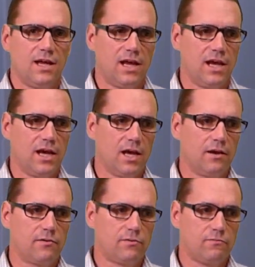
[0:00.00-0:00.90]

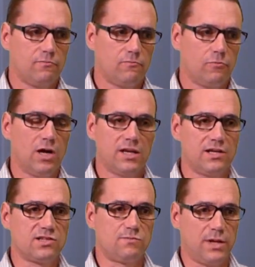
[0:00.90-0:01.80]
And what
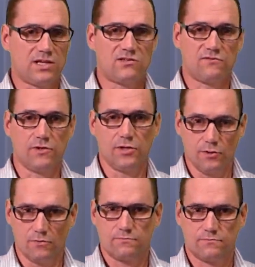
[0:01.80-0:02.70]
is best for
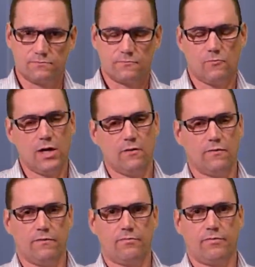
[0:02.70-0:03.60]
you?
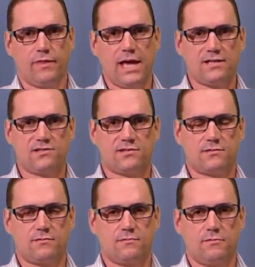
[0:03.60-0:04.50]
Well,
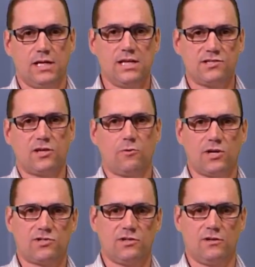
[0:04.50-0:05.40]
that's an easy
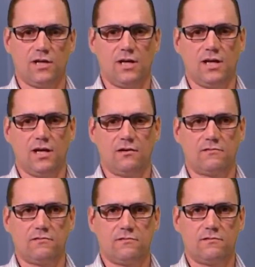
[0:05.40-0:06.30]
question and